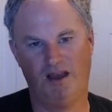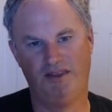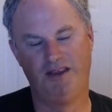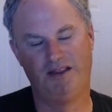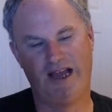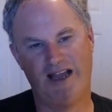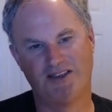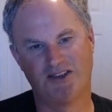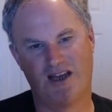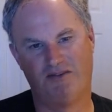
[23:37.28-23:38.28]
The
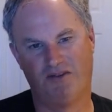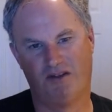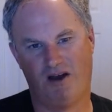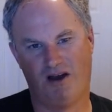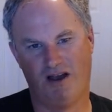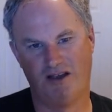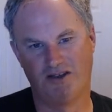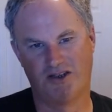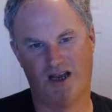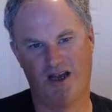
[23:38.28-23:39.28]
last set of
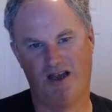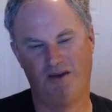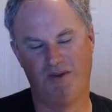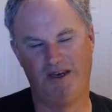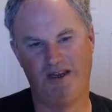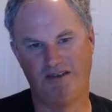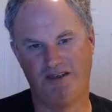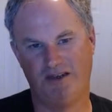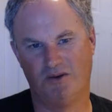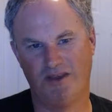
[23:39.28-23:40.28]
laws that we need to
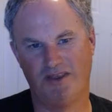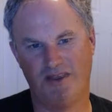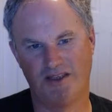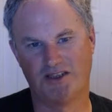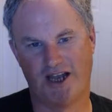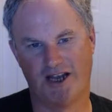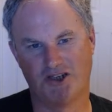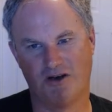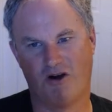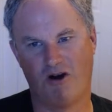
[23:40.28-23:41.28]
deal with in this
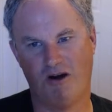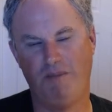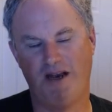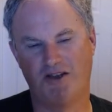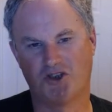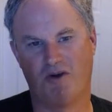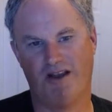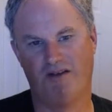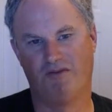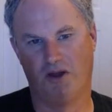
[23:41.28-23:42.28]
section are
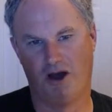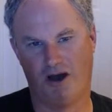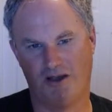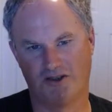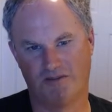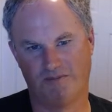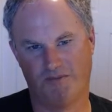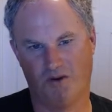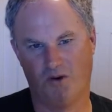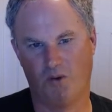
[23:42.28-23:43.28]
administrative laws,
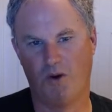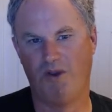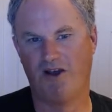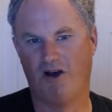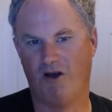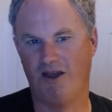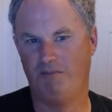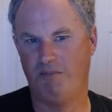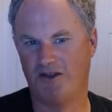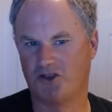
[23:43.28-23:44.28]
or what we call
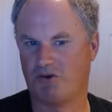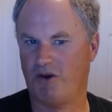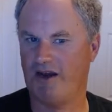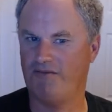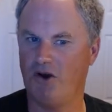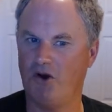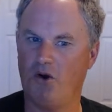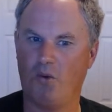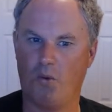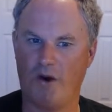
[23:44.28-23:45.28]
administrative
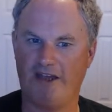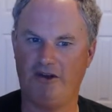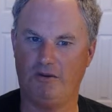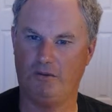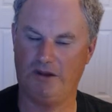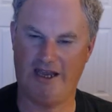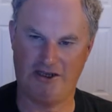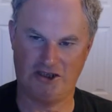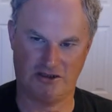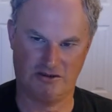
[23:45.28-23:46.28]

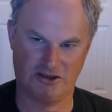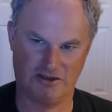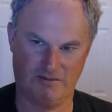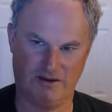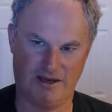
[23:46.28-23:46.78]
regulations.